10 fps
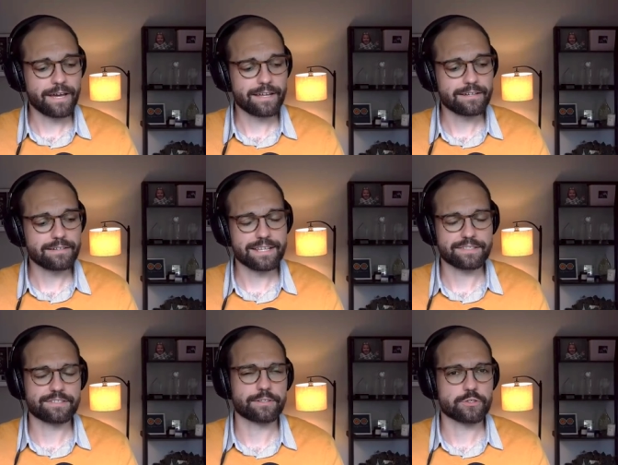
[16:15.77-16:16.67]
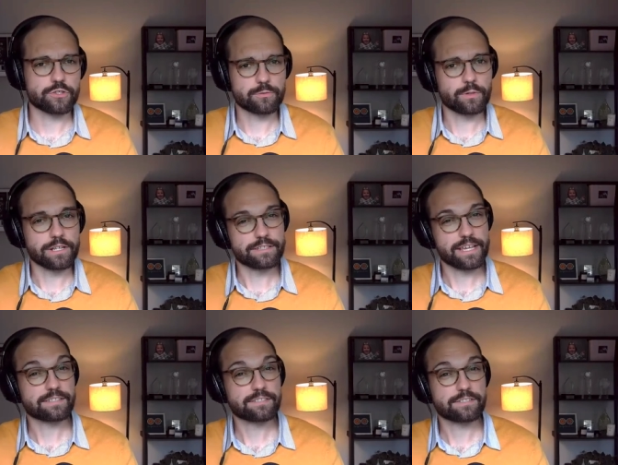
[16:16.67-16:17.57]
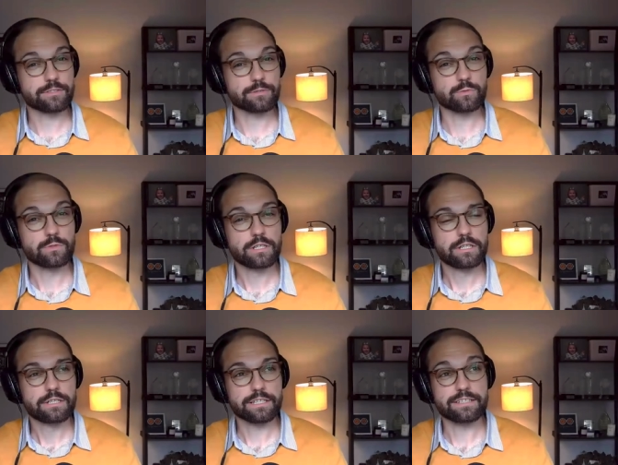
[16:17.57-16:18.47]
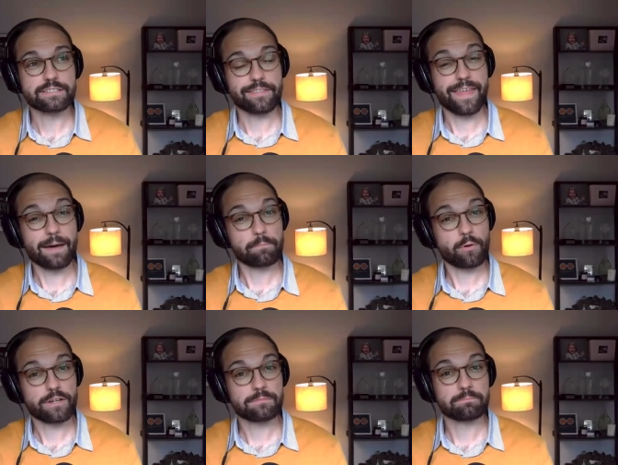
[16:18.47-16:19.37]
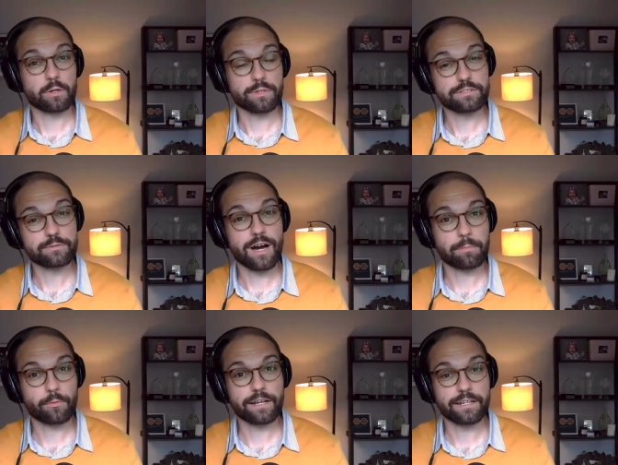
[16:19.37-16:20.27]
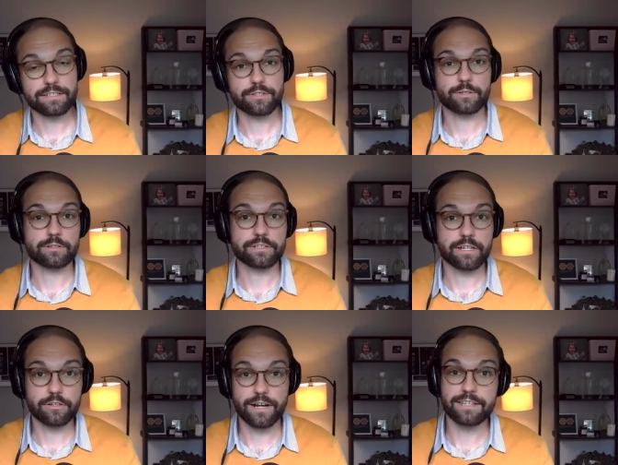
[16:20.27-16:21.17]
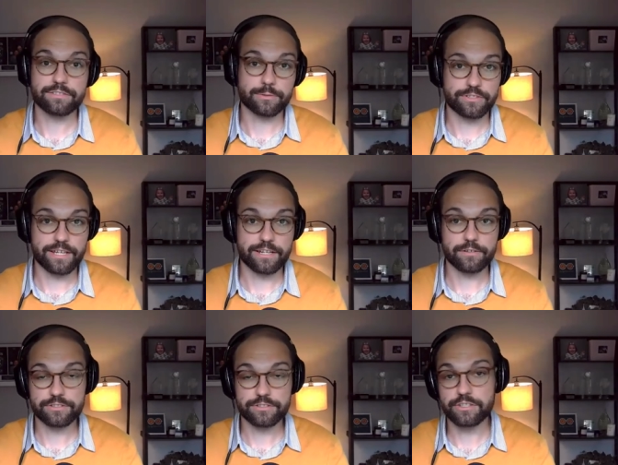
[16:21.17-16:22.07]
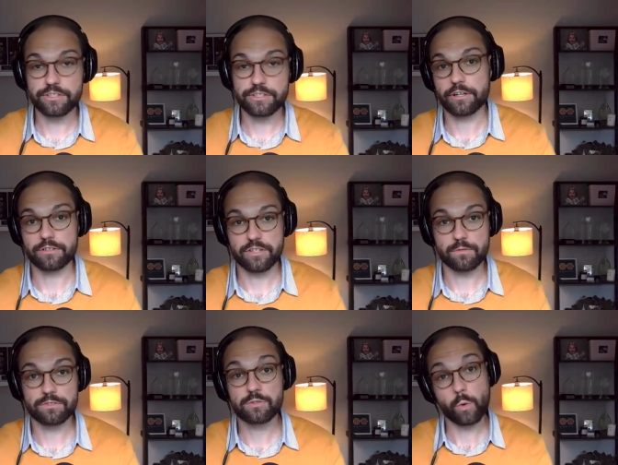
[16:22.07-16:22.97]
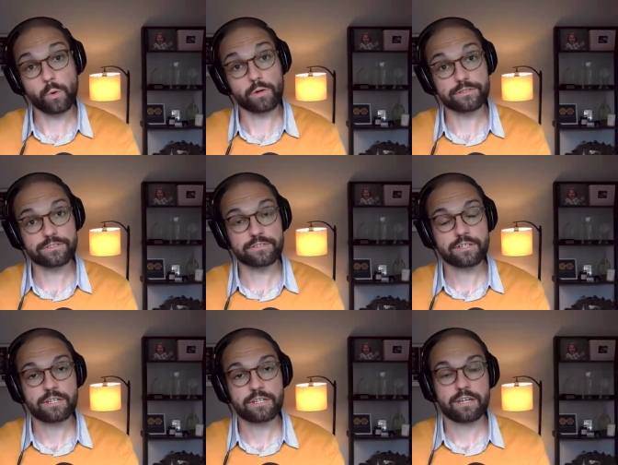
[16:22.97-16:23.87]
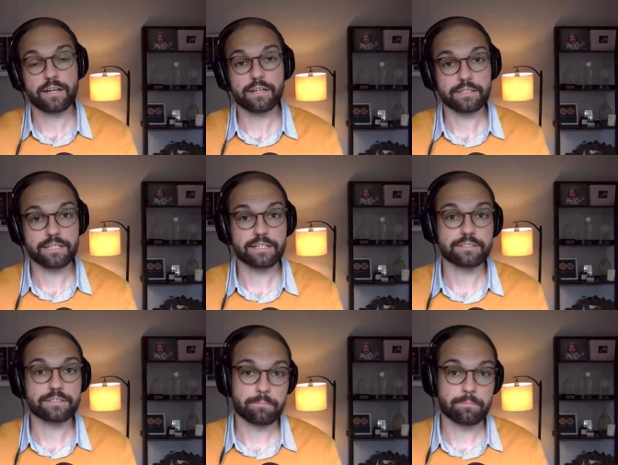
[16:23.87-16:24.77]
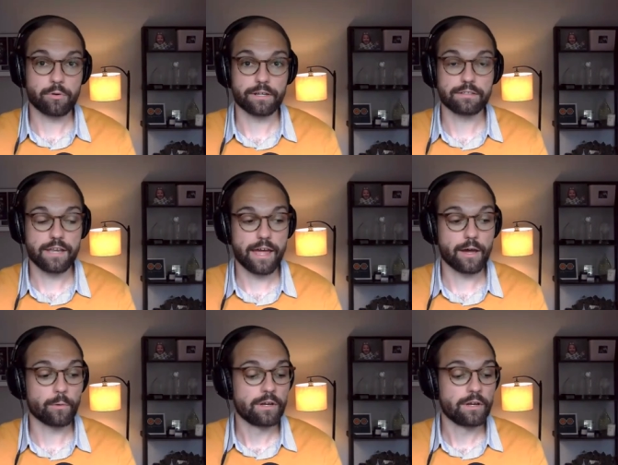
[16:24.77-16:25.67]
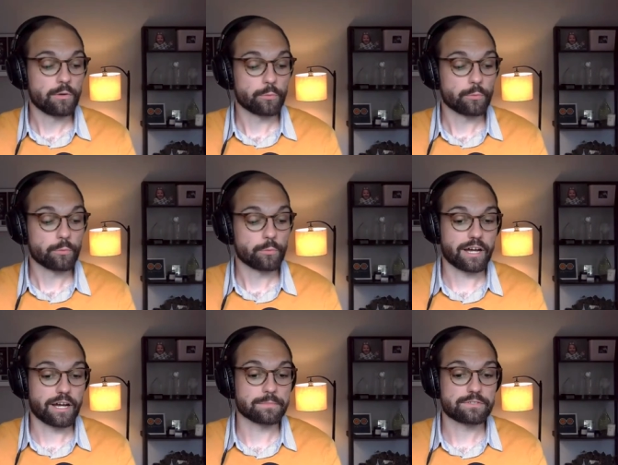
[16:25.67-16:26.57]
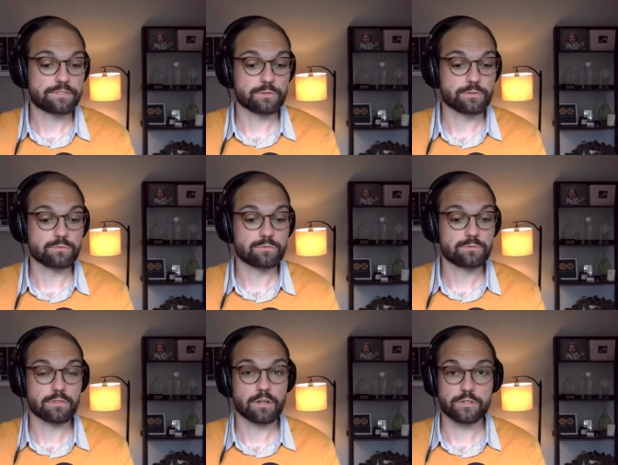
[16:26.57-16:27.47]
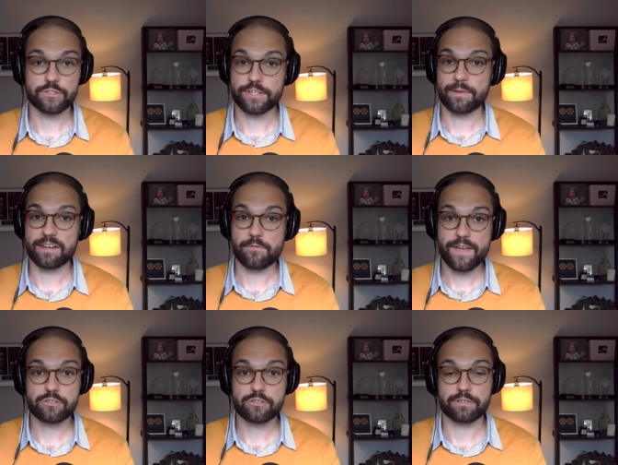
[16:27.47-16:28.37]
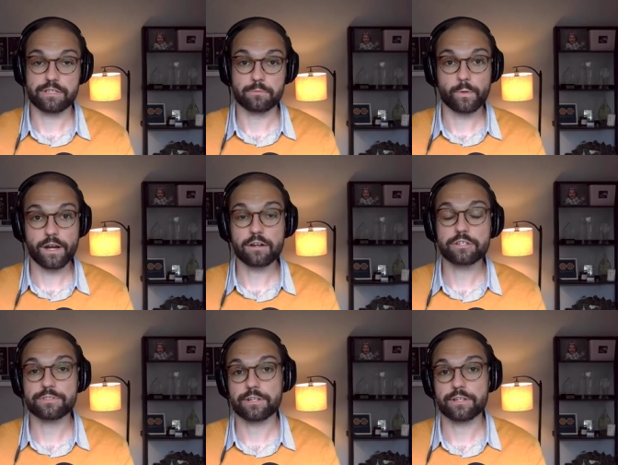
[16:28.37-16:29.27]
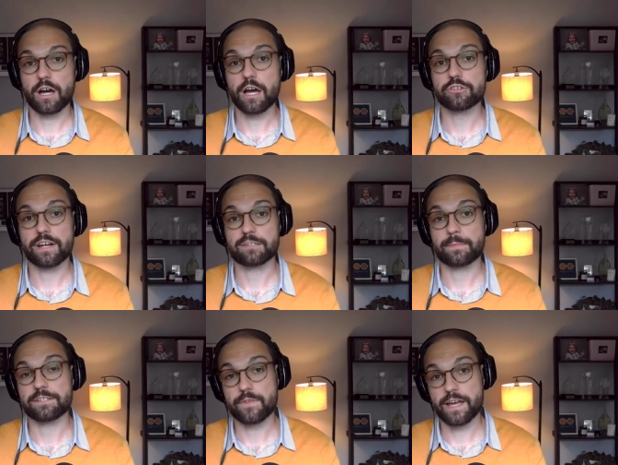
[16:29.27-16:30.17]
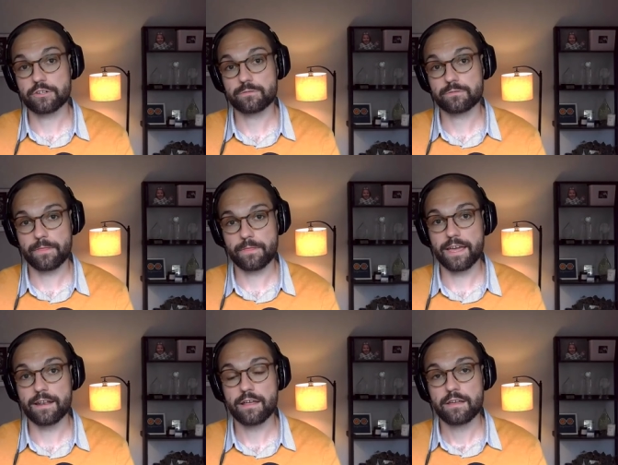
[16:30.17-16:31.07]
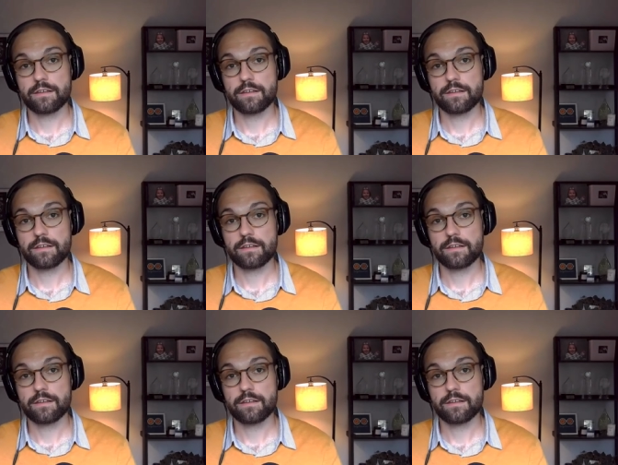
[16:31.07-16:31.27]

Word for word: I'm not necessarily sure what it takes to get to that point, but we do operate internally under ISO standards, gearing ourselves towards uh, getting to that point. Now, when it comes to large scale manufacturing, we are using a contract manufacturer that